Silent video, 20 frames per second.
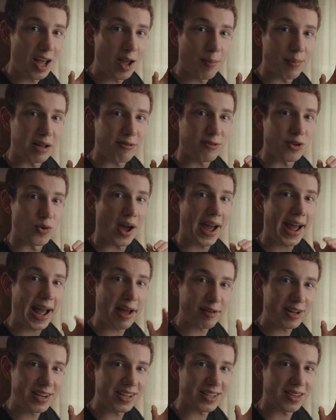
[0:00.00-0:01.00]
but if you
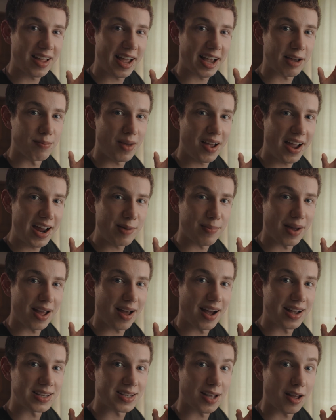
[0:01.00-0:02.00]
haven't, like mine, and my
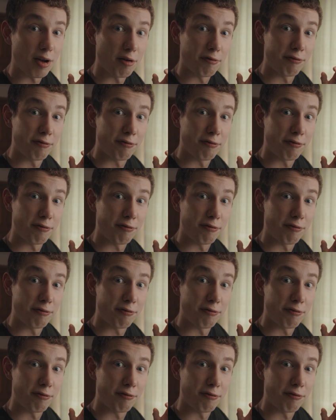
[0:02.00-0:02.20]
eyes are